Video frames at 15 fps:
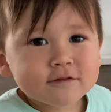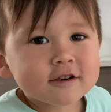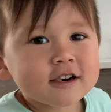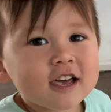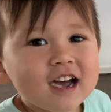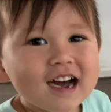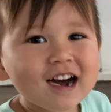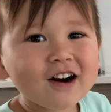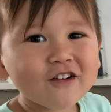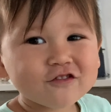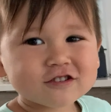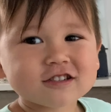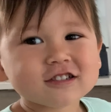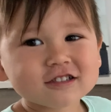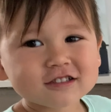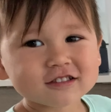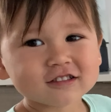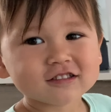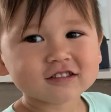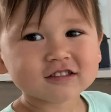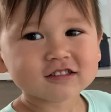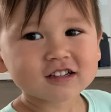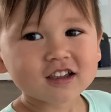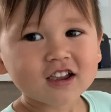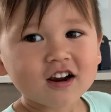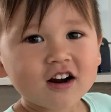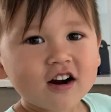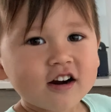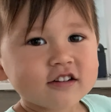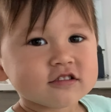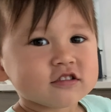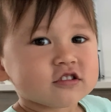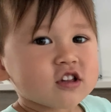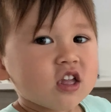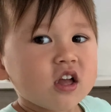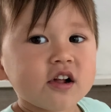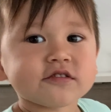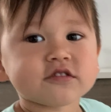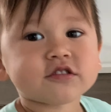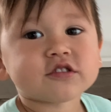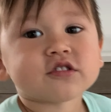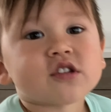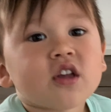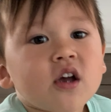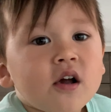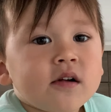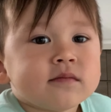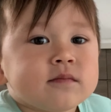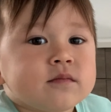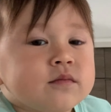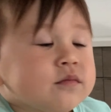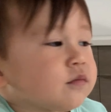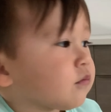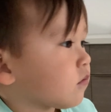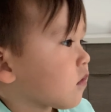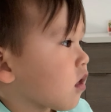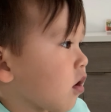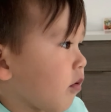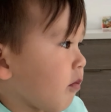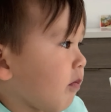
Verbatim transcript: put it out. Okay. So you will eat it?